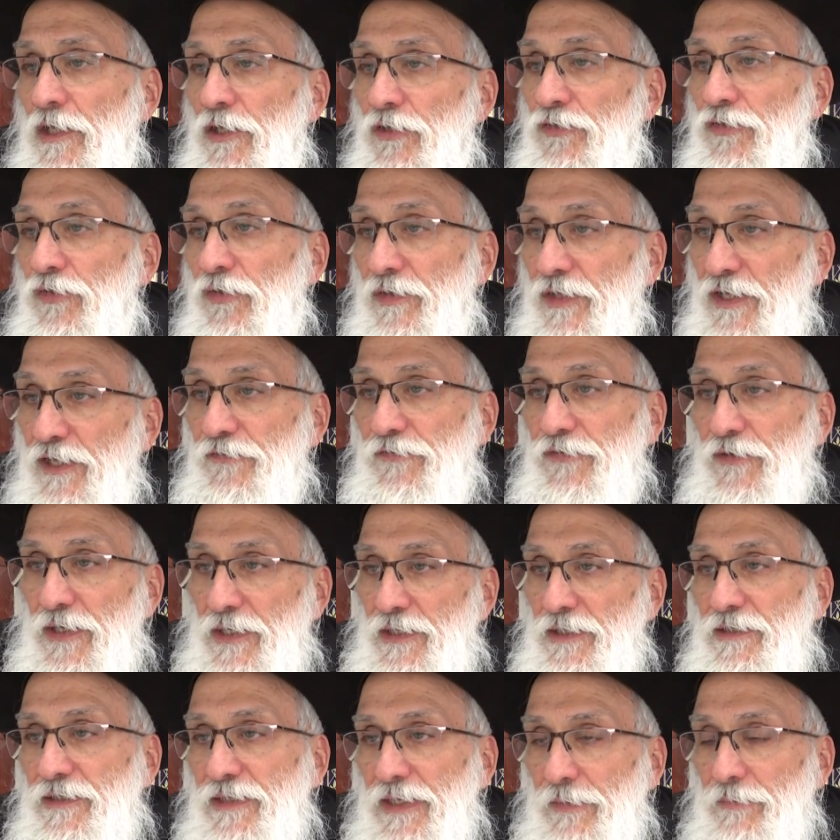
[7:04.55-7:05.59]
So therefore,
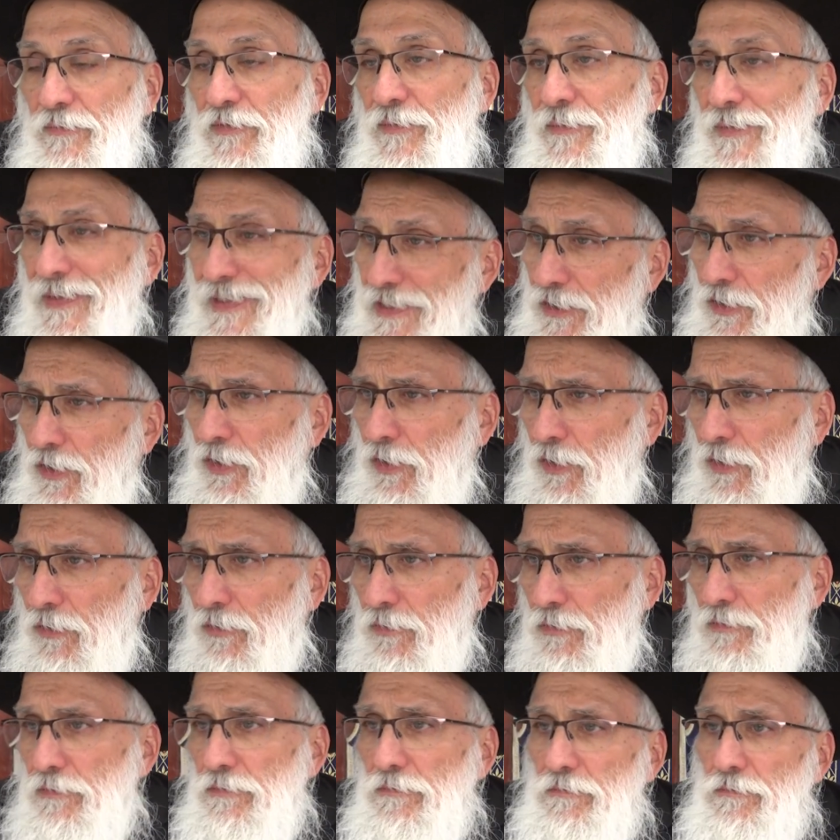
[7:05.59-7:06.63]
anytime you make a
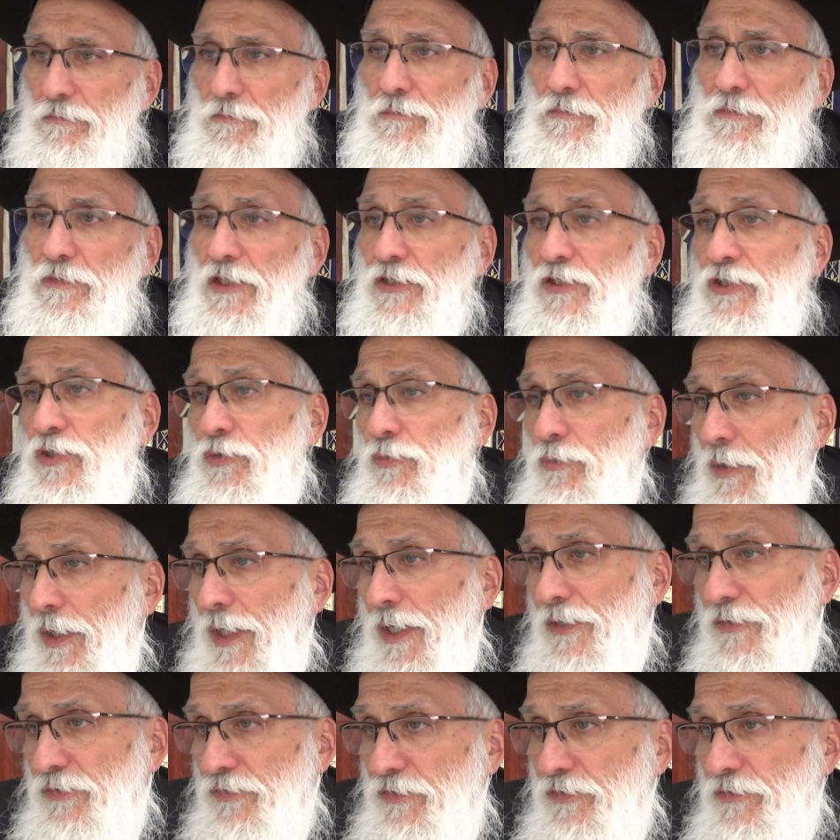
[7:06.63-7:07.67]
hole that you
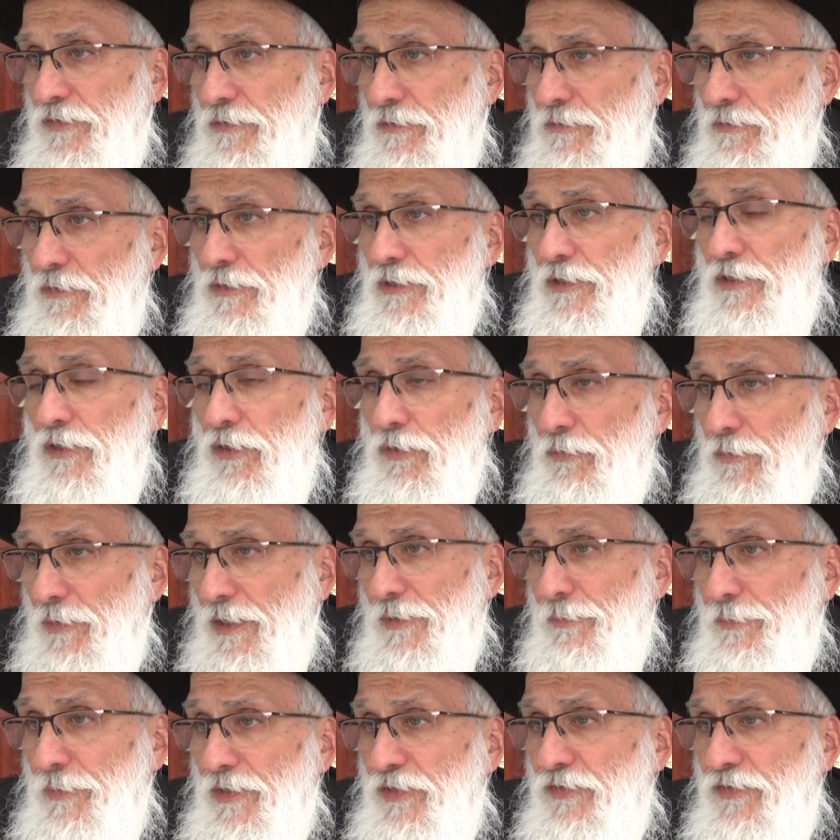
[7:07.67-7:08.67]
want or you don't want,